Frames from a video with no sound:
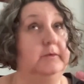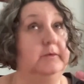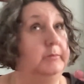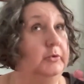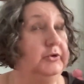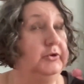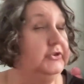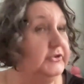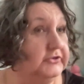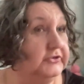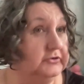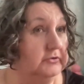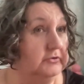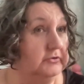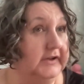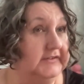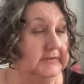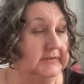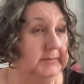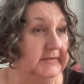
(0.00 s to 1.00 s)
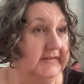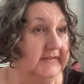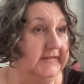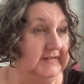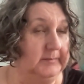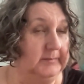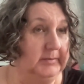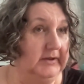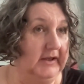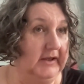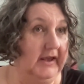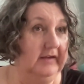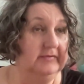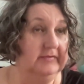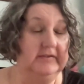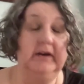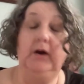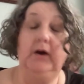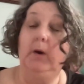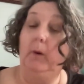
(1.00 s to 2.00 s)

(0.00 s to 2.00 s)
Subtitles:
a moisturizer with SPF